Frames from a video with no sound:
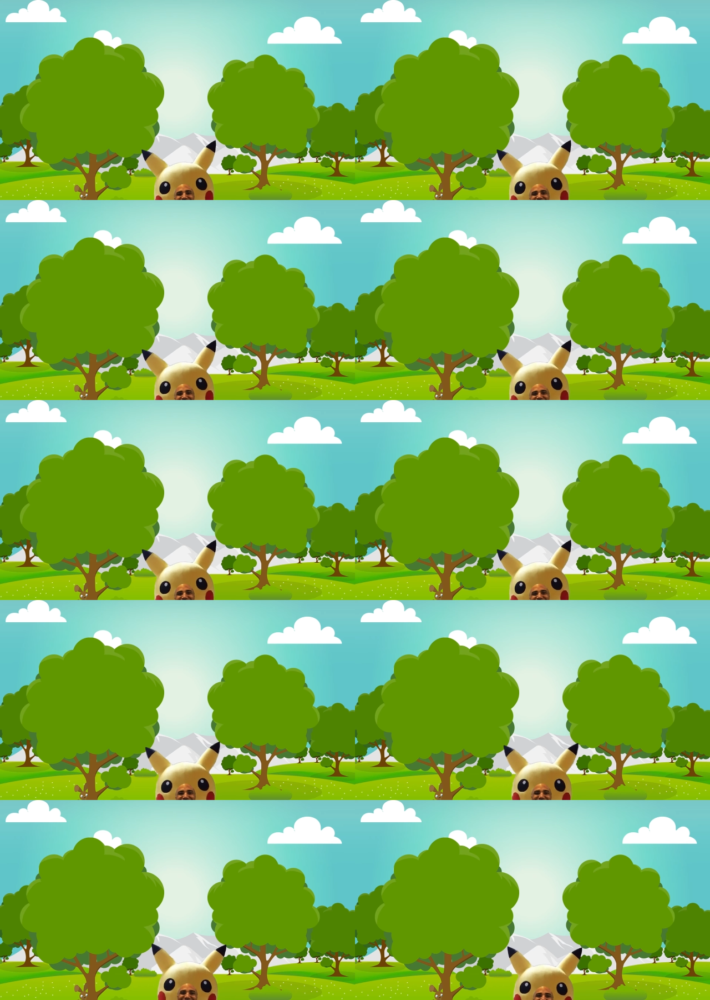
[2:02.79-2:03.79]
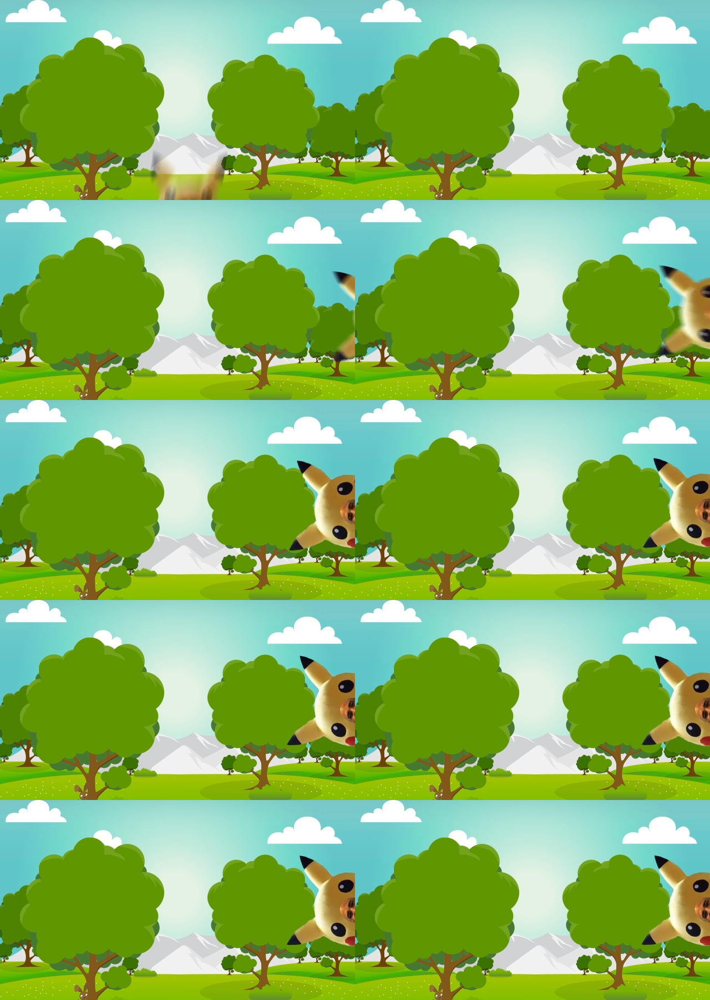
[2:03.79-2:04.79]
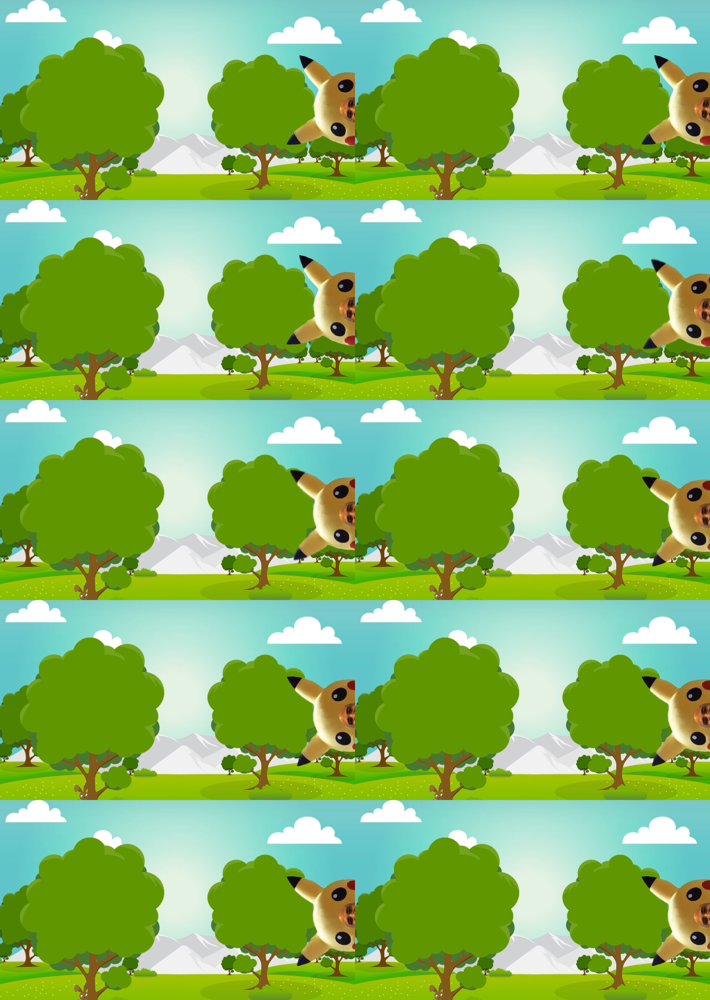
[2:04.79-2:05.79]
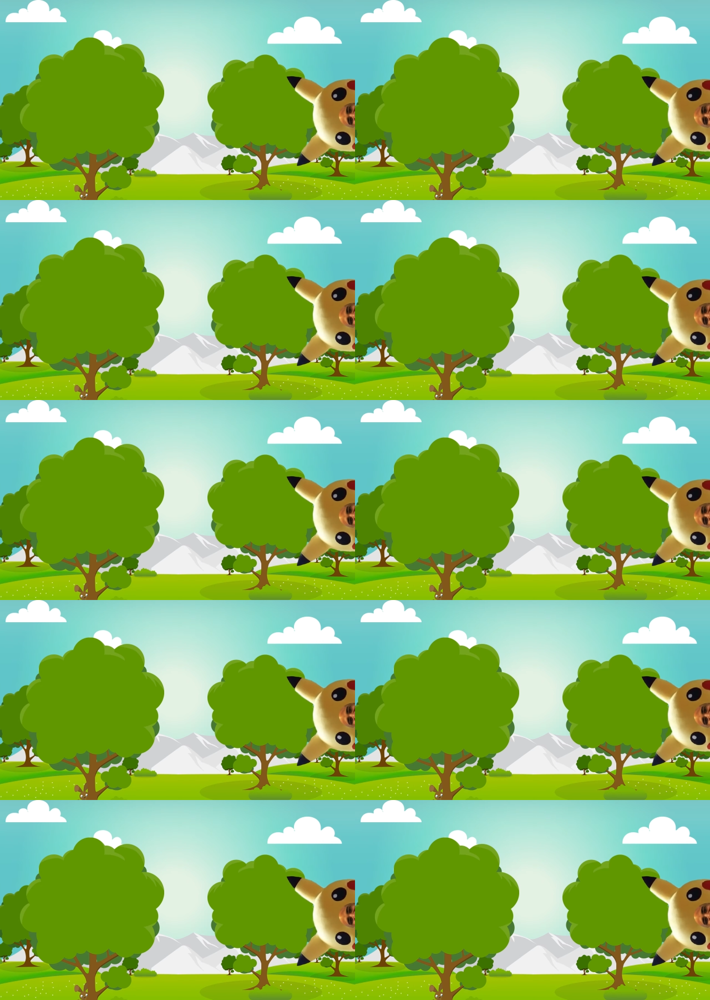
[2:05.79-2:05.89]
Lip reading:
(no speaker visible)